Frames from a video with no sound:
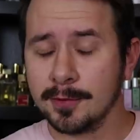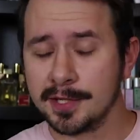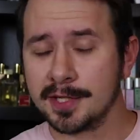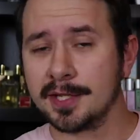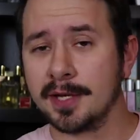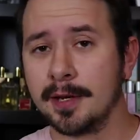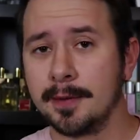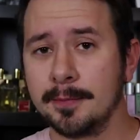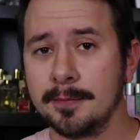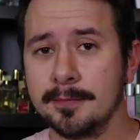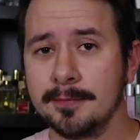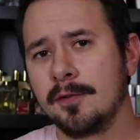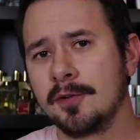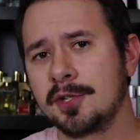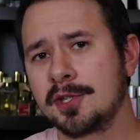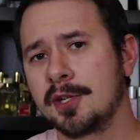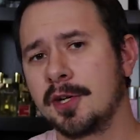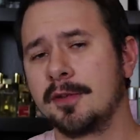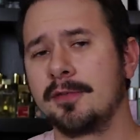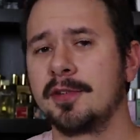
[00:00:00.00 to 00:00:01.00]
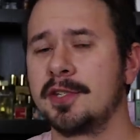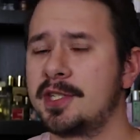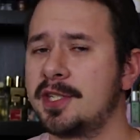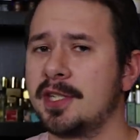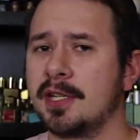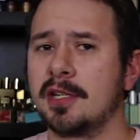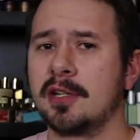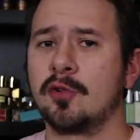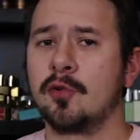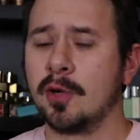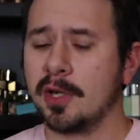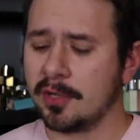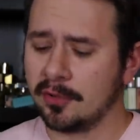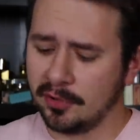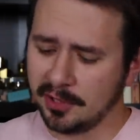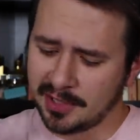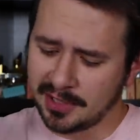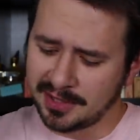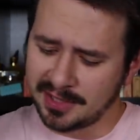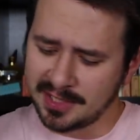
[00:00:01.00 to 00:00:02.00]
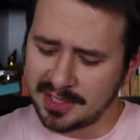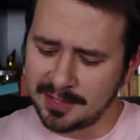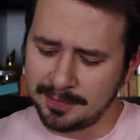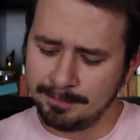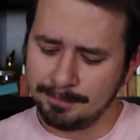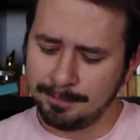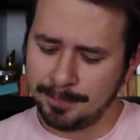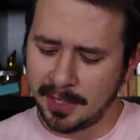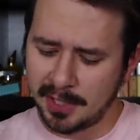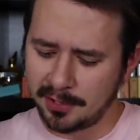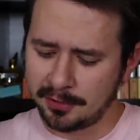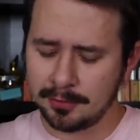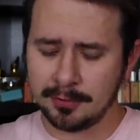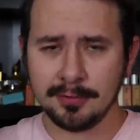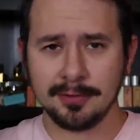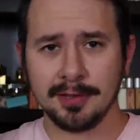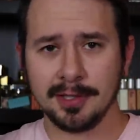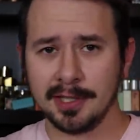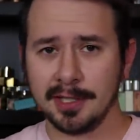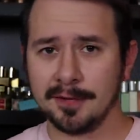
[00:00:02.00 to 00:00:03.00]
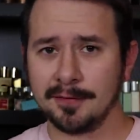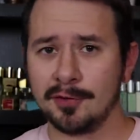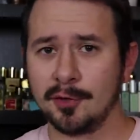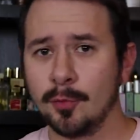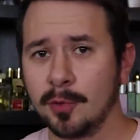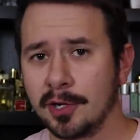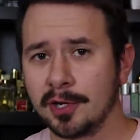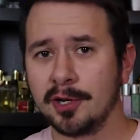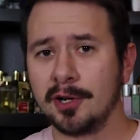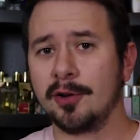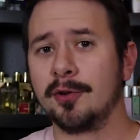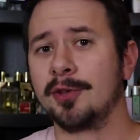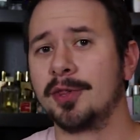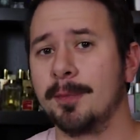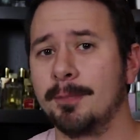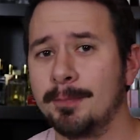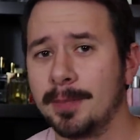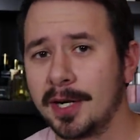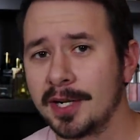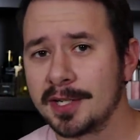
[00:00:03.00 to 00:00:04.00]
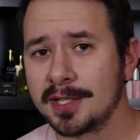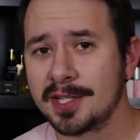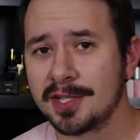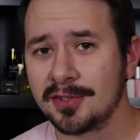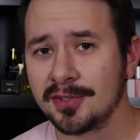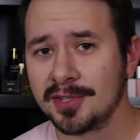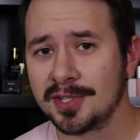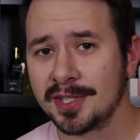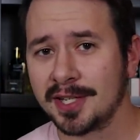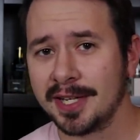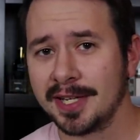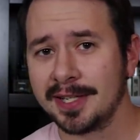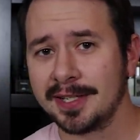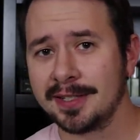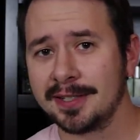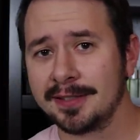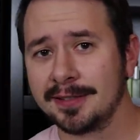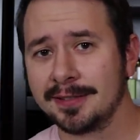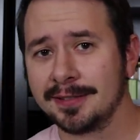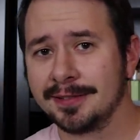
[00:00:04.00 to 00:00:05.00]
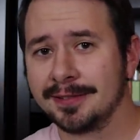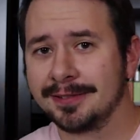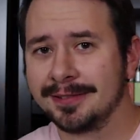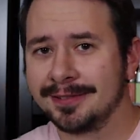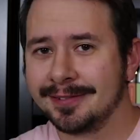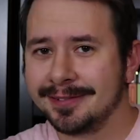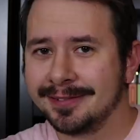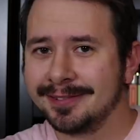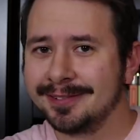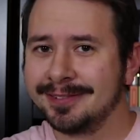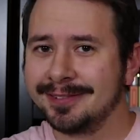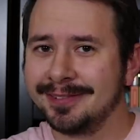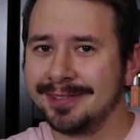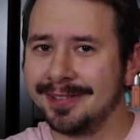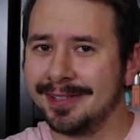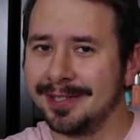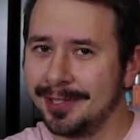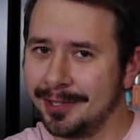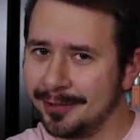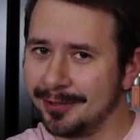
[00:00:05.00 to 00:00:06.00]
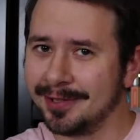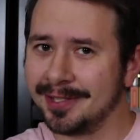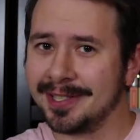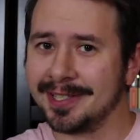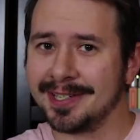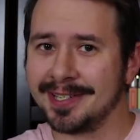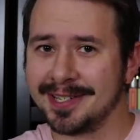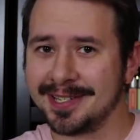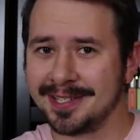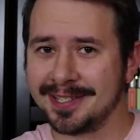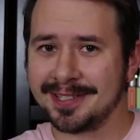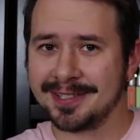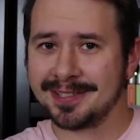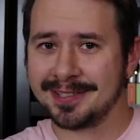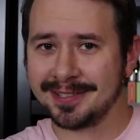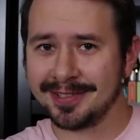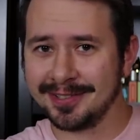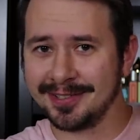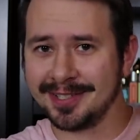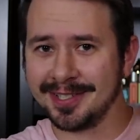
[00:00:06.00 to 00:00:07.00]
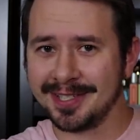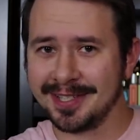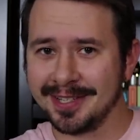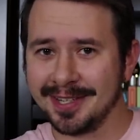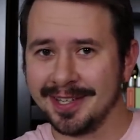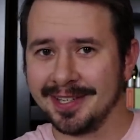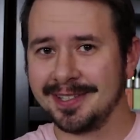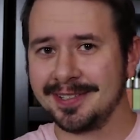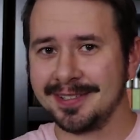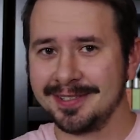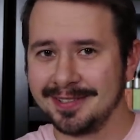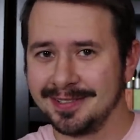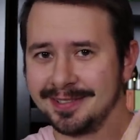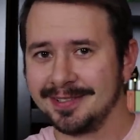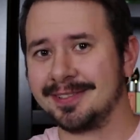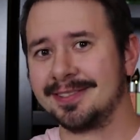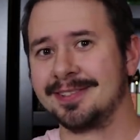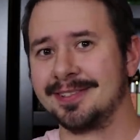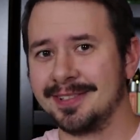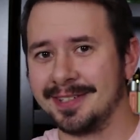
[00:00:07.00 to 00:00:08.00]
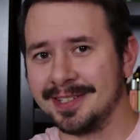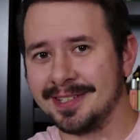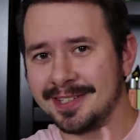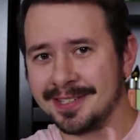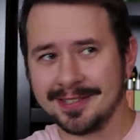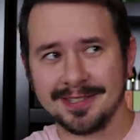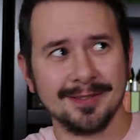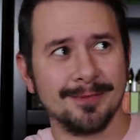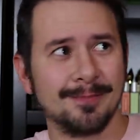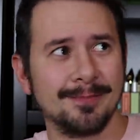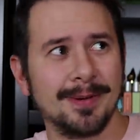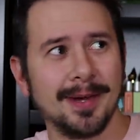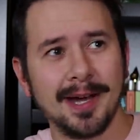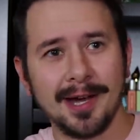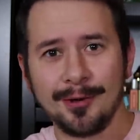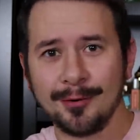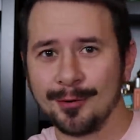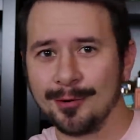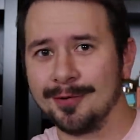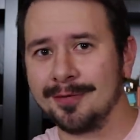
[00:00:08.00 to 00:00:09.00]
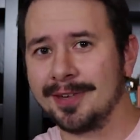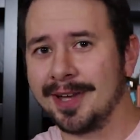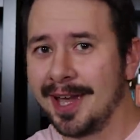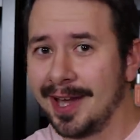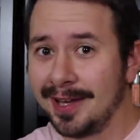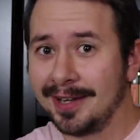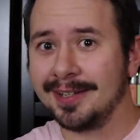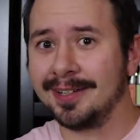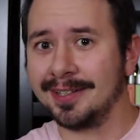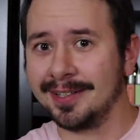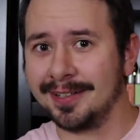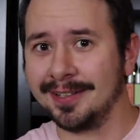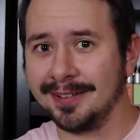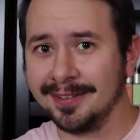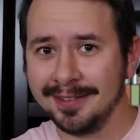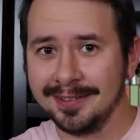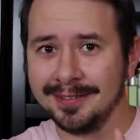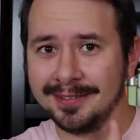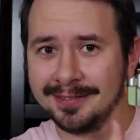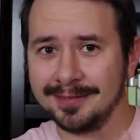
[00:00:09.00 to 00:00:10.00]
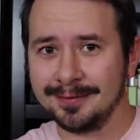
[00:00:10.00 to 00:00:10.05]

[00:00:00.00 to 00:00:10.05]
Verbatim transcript: what's up? First off, let's take a quick look at this bottle. If you want to know what the box looks like, here it is. Do you see that? It's the power of editing,